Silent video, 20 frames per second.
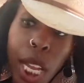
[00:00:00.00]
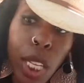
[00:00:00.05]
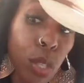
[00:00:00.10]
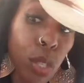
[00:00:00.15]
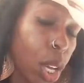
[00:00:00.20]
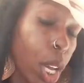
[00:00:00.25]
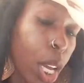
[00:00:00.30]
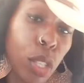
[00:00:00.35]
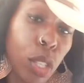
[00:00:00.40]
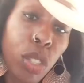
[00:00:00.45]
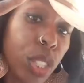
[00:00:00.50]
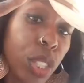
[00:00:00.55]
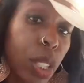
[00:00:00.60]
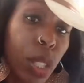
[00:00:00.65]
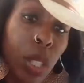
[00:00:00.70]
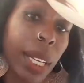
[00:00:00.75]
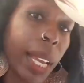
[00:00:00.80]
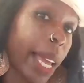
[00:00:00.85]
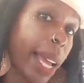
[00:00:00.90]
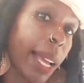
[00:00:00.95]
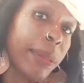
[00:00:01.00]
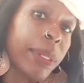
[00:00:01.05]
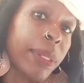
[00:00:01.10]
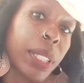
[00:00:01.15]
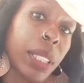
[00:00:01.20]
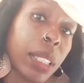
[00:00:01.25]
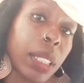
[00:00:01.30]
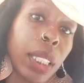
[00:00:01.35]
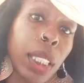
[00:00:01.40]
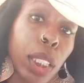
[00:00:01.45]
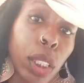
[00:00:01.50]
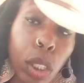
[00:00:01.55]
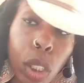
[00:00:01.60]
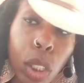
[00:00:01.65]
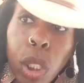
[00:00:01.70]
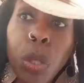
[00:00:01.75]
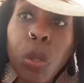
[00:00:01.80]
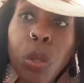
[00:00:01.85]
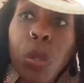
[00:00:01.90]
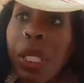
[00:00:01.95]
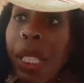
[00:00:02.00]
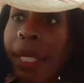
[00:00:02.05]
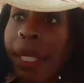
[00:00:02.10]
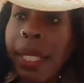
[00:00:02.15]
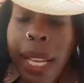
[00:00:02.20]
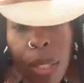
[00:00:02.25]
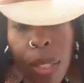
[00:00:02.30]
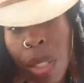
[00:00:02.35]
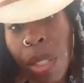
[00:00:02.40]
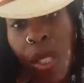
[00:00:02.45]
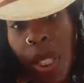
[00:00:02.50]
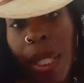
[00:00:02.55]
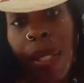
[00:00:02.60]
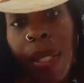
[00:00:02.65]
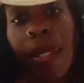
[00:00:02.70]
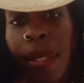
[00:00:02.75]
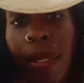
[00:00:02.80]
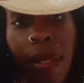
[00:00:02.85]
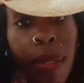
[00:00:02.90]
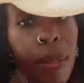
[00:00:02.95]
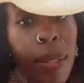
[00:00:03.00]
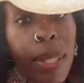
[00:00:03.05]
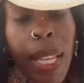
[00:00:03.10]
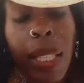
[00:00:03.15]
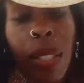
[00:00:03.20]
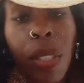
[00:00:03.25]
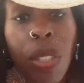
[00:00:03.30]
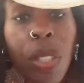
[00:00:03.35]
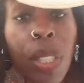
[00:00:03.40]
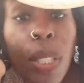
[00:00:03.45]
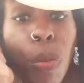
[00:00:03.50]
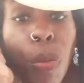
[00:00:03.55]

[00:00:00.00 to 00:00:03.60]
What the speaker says: you're just gonna have to conclude that that's just